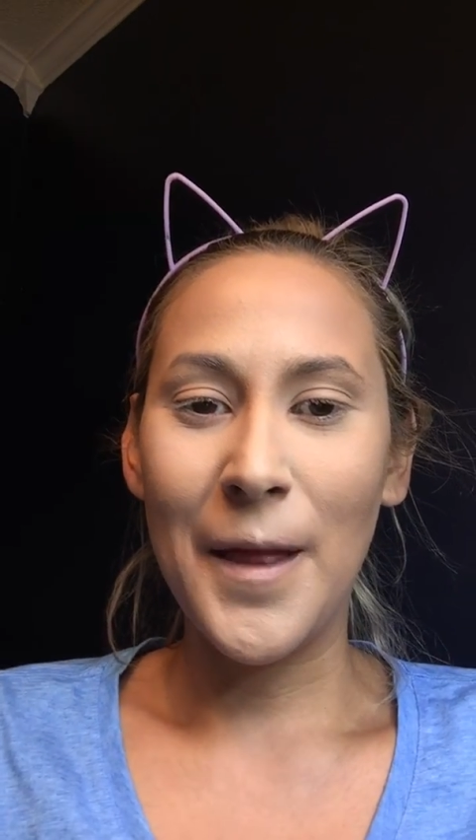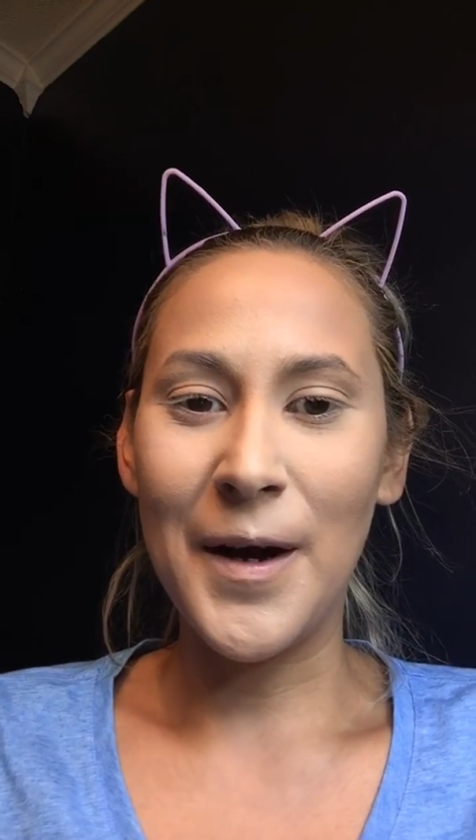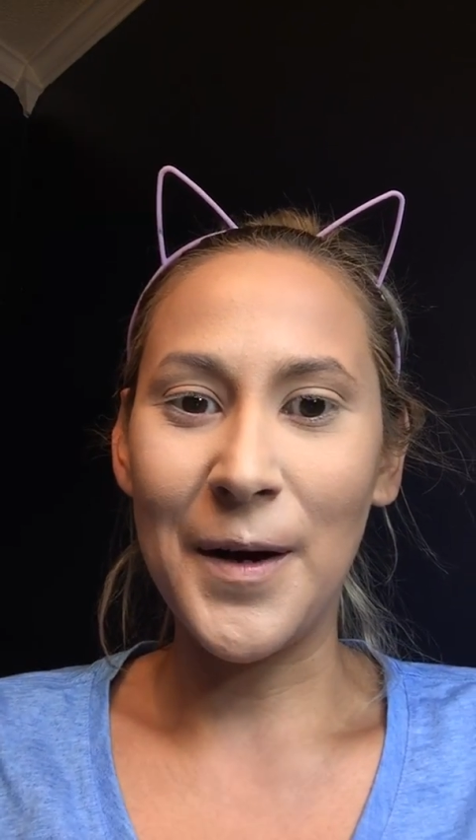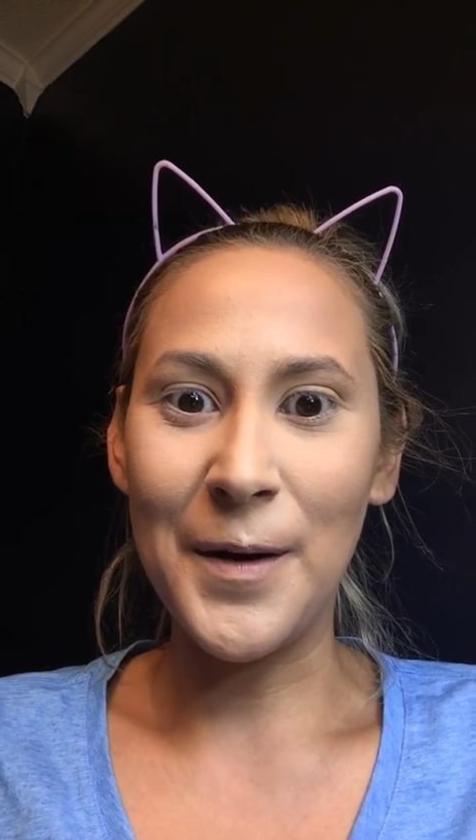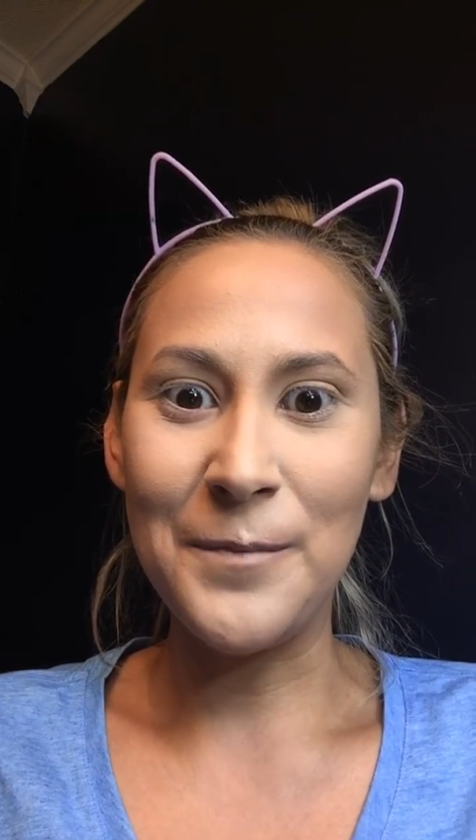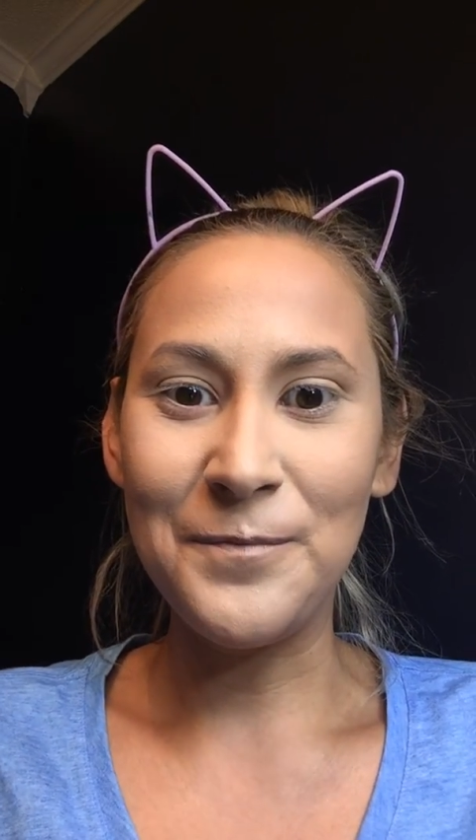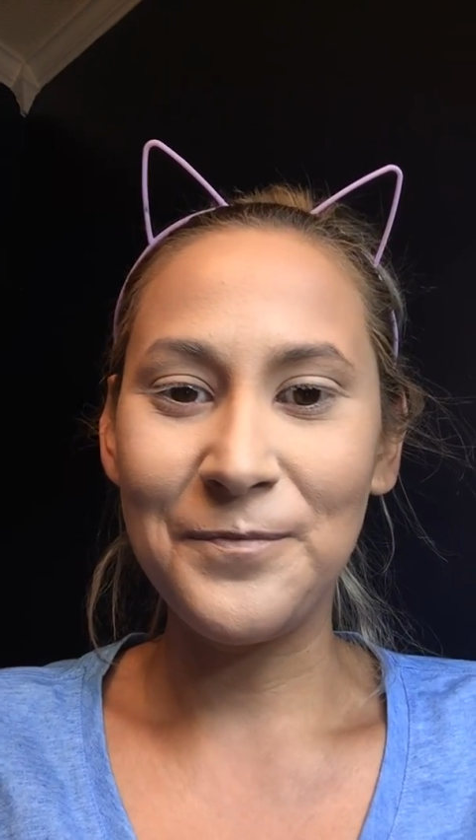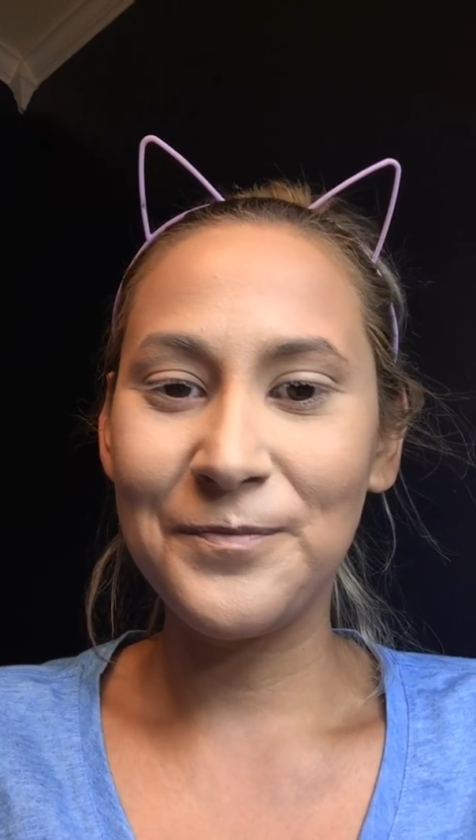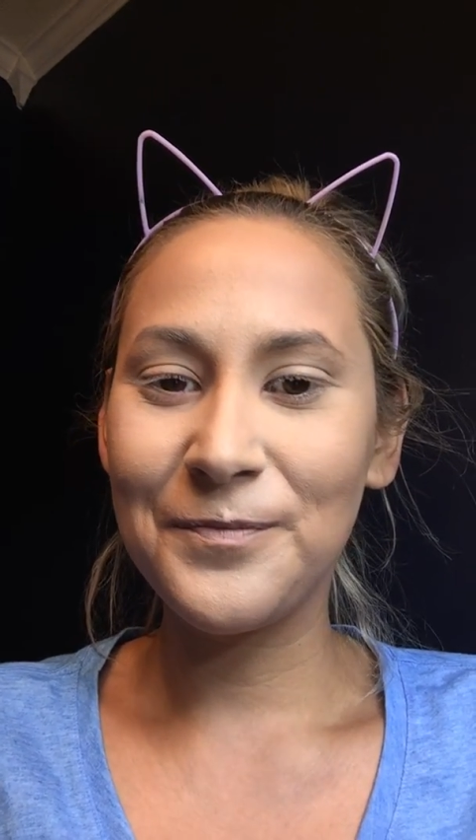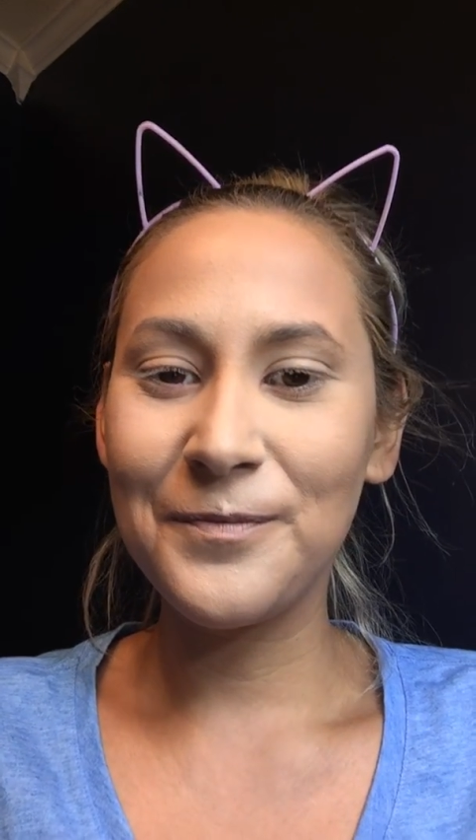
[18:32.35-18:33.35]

You